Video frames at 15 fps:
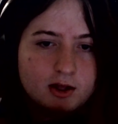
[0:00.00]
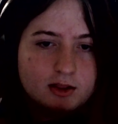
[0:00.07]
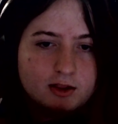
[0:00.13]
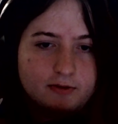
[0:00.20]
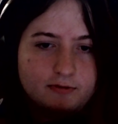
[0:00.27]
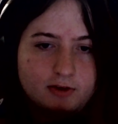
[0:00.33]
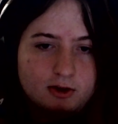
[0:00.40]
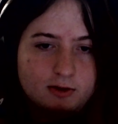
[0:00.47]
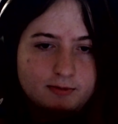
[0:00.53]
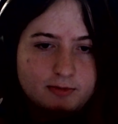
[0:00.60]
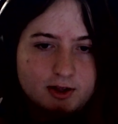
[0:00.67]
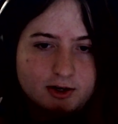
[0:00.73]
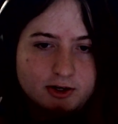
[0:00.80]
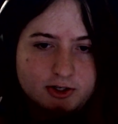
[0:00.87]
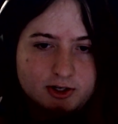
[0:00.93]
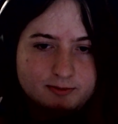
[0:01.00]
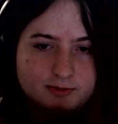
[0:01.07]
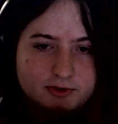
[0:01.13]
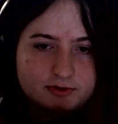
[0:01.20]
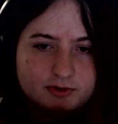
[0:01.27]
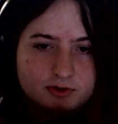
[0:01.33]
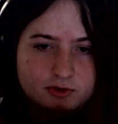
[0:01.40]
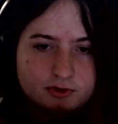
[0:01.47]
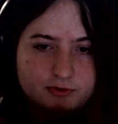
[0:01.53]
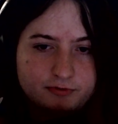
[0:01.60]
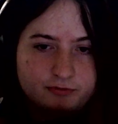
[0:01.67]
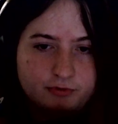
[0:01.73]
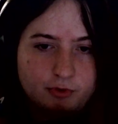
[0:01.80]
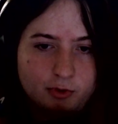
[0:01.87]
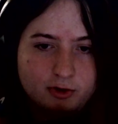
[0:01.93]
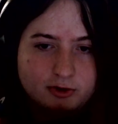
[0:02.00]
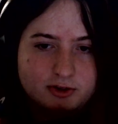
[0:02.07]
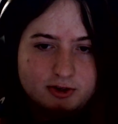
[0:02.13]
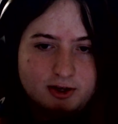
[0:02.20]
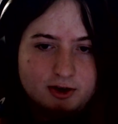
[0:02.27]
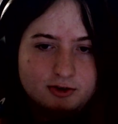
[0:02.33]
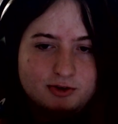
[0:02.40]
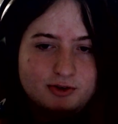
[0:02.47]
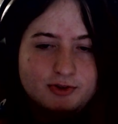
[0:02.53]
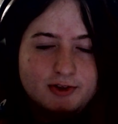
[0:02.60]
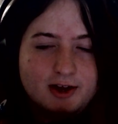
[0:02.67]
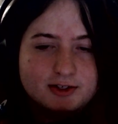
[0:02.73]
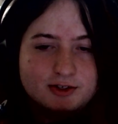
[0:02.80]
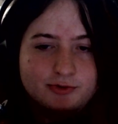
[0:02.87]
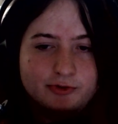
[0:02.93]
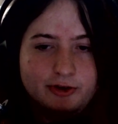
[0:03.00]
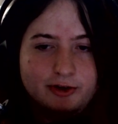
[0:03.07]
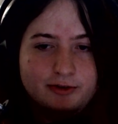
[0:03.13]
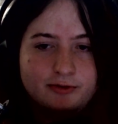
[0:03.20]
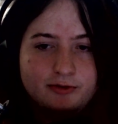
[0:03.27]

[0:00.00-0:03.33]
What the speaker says: The film then jumps forward to the year 2001,